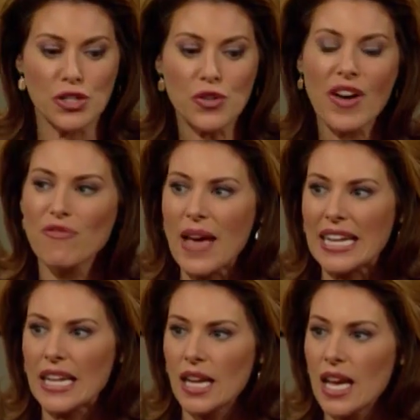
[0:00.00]
you disease
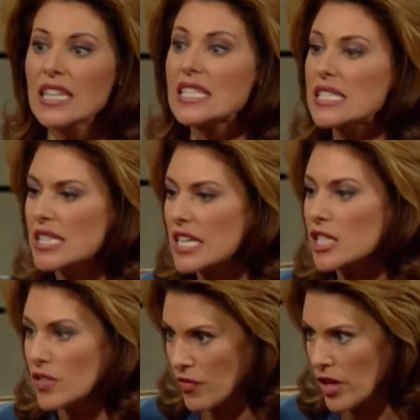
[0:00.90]
free.
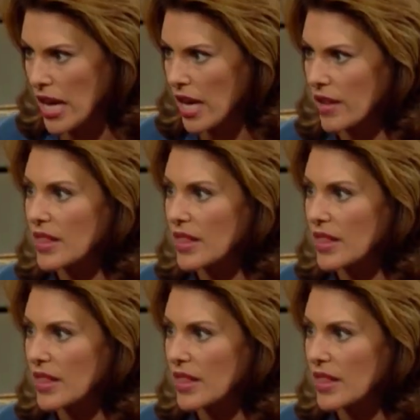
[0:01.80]
Disease free. I don't want to be